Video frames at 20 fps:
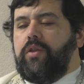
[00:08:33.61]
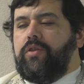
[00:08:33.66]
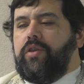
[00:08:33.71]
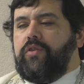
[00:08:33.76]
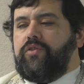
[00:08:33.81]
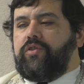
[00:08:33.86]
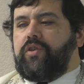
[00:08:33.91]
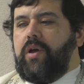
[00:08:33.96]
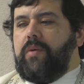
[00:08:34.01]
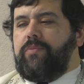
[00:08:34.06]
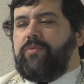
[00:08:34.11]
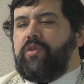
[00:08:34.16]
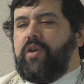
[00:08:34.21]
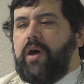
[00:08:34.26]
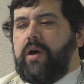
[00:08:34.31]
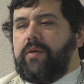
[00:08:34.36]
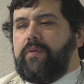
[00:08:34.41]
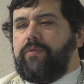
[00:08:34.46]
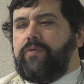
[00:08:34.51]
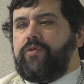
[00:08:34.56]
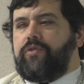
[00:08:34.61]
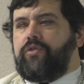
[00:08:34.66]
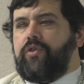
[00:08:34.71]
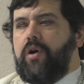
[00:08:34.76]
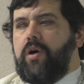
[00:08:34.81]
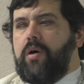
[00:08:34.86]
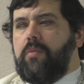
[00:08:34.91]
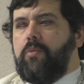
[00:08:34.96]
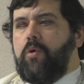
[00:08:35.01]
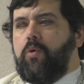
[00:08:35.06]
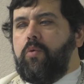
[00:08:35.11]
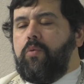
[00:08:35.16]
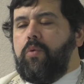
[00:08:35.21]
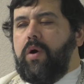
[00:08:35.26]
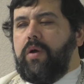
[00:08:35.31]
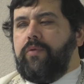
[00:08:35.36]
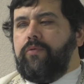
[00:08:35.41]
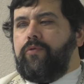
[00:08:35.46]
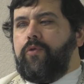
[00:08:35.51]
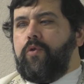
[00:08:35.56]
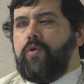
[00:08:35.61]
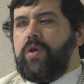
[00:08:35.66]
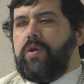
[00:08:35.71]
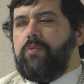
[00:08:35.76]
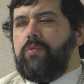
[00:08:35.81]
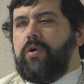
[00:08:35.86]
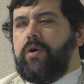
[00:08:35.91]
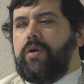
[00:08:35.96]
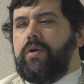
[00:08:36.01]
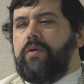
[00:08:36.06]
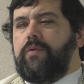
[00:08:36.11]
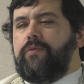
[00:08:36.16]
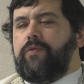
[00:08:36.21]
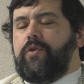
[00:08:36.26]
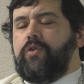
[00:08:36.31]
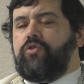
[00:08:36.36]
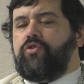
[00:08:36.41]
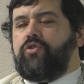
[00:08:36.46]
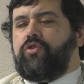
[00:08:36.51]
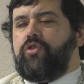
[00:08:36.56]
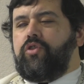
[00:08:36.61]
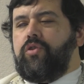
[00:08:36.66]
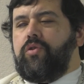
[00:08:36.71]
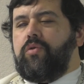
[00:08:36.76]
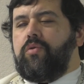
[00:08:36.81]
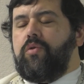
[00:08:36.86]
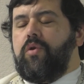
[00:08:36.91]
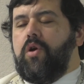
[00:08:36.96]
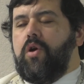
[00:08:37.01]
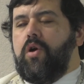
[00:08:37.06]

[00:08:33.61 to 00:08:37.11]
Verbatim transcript: This comes out of Psalm 141, verse 2,